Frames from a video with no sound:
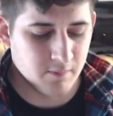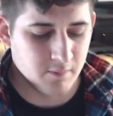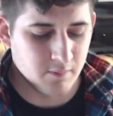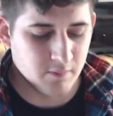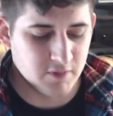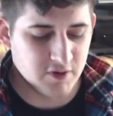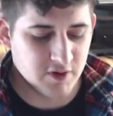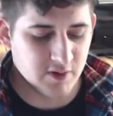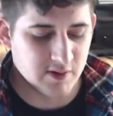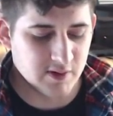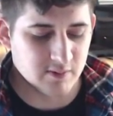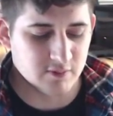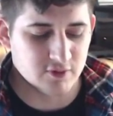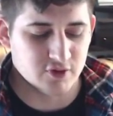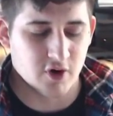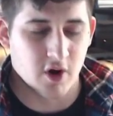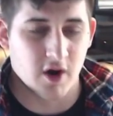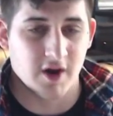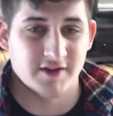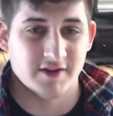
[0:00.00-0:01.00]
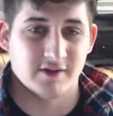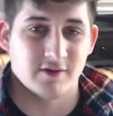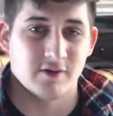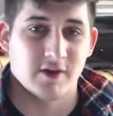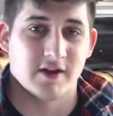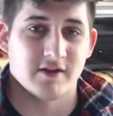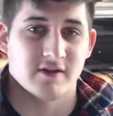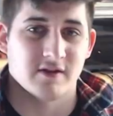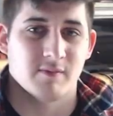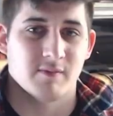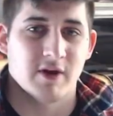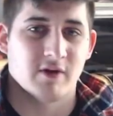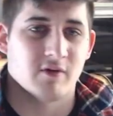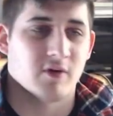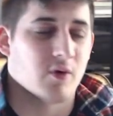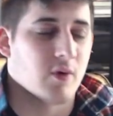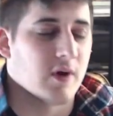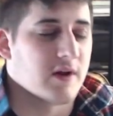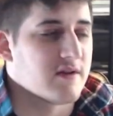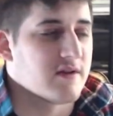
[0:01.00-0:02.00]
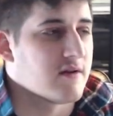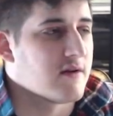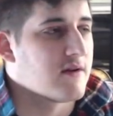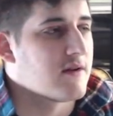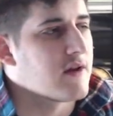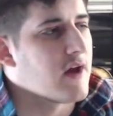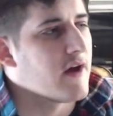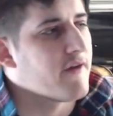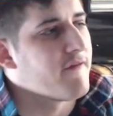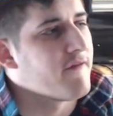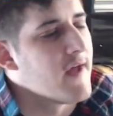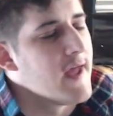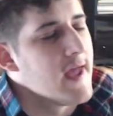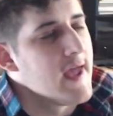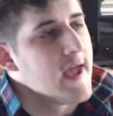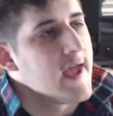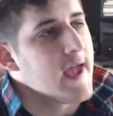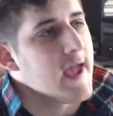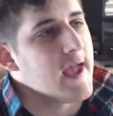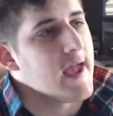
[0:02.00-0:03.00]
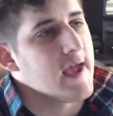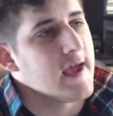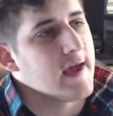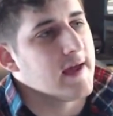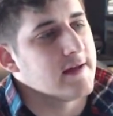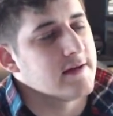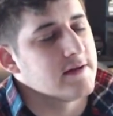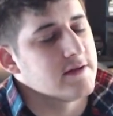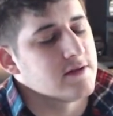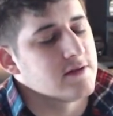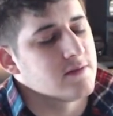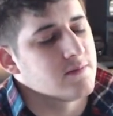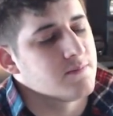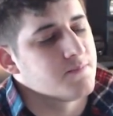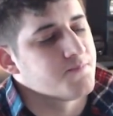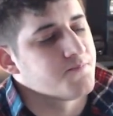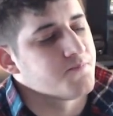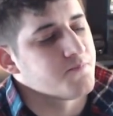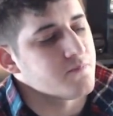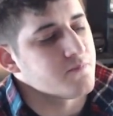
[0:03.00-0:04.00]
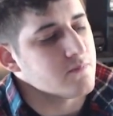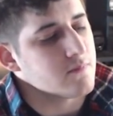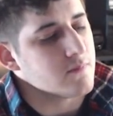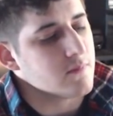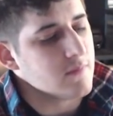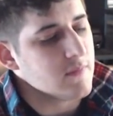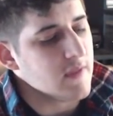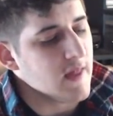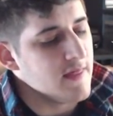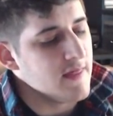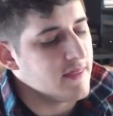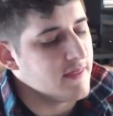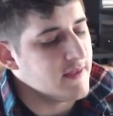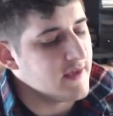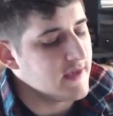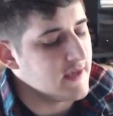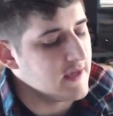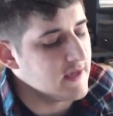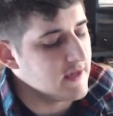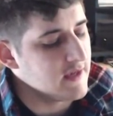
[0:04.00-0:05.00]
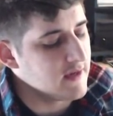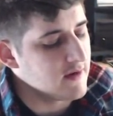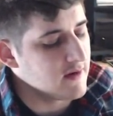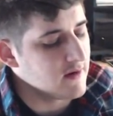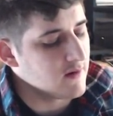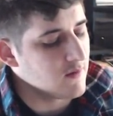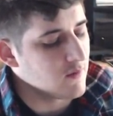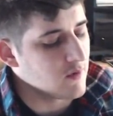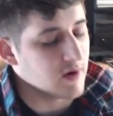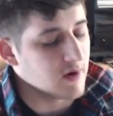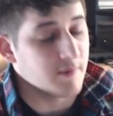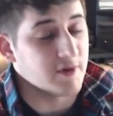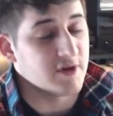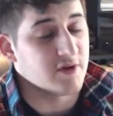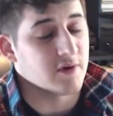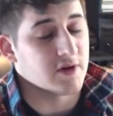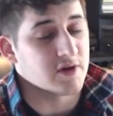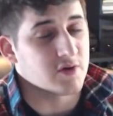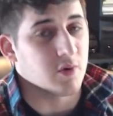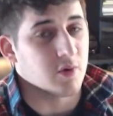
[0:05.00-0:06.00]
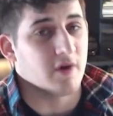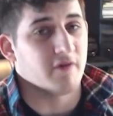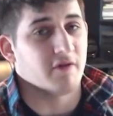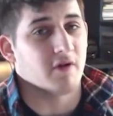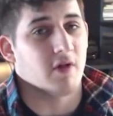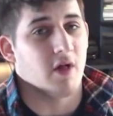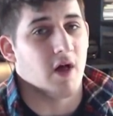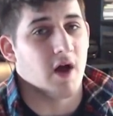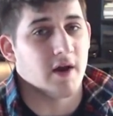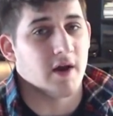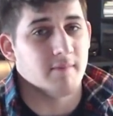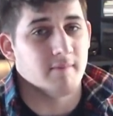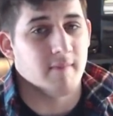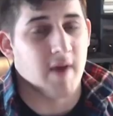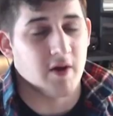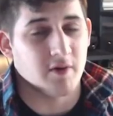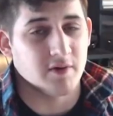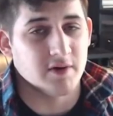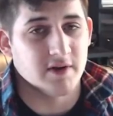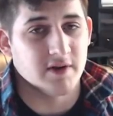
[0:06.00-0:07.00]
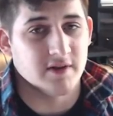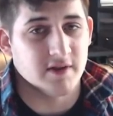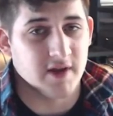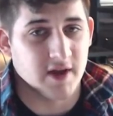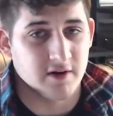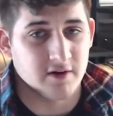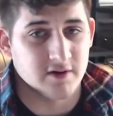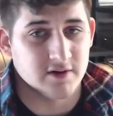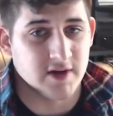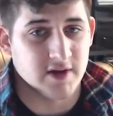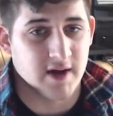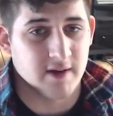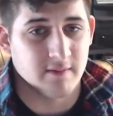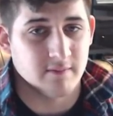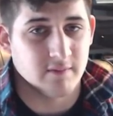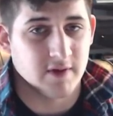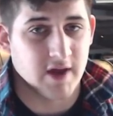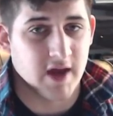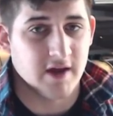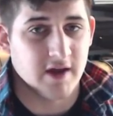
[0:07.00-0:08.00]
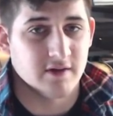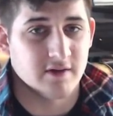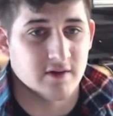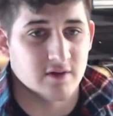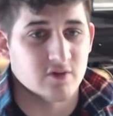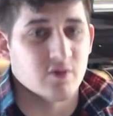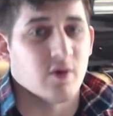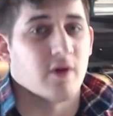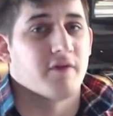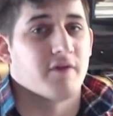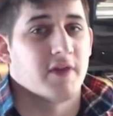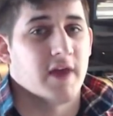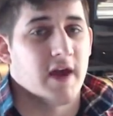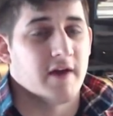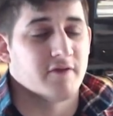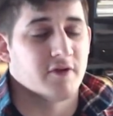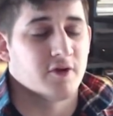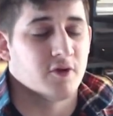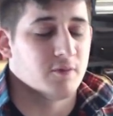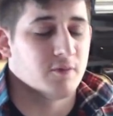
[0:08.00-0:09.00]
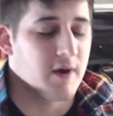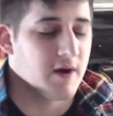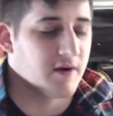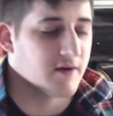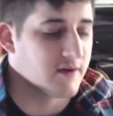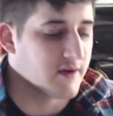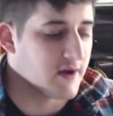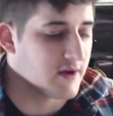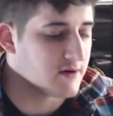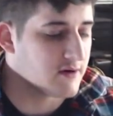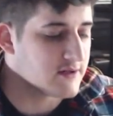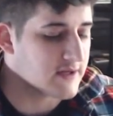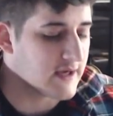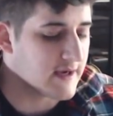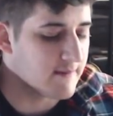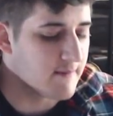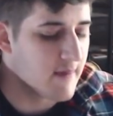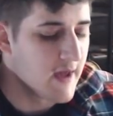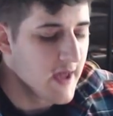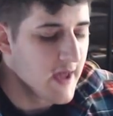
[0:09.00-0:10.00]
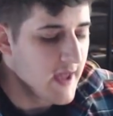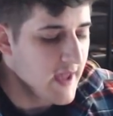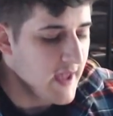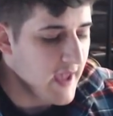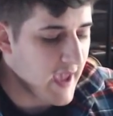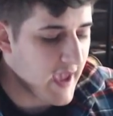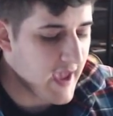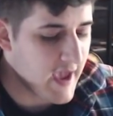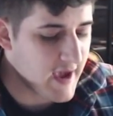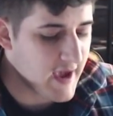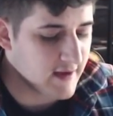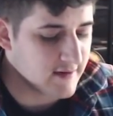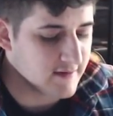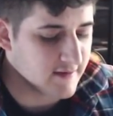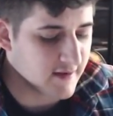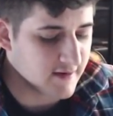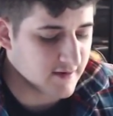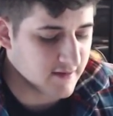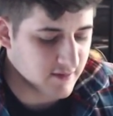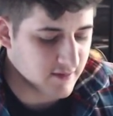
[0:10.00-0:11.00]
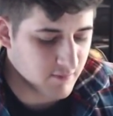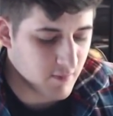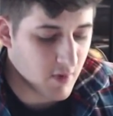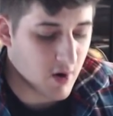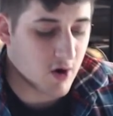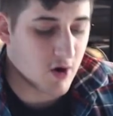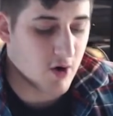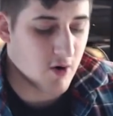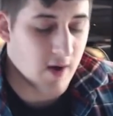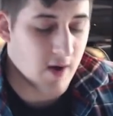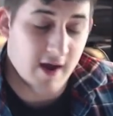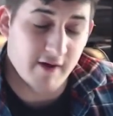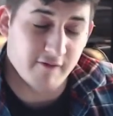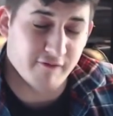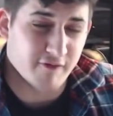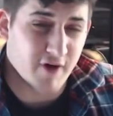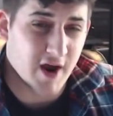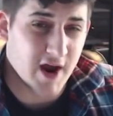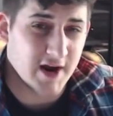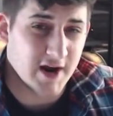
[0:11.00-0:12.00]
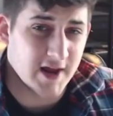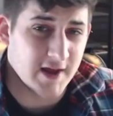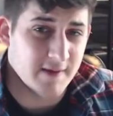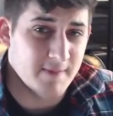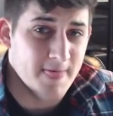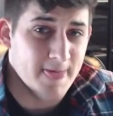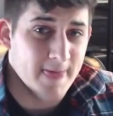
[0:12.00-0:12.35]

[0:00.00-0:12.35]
do some drawings. You guys can make requests and stuff. And we're going to be doing 12 o'clock Mountain Standard Time. Okay, so 12 in the afternoon Mountain Standard Time, and that's tomorrow at Friday.